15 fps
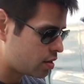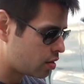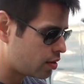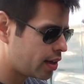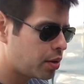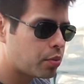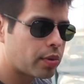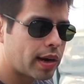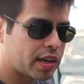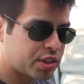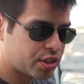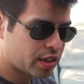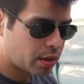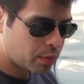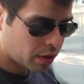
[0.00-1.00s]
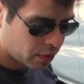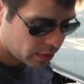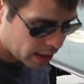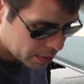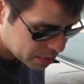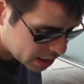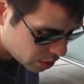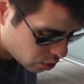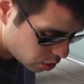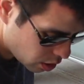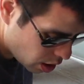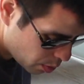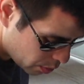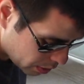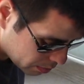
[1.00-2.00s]
so the Rek Gen mud flaps, they do
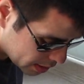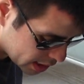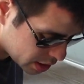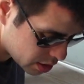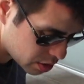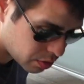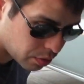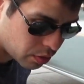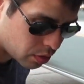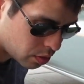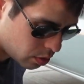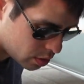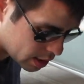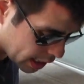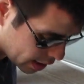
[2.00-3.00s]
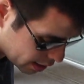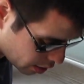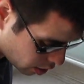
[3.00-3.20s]
come with these screws and the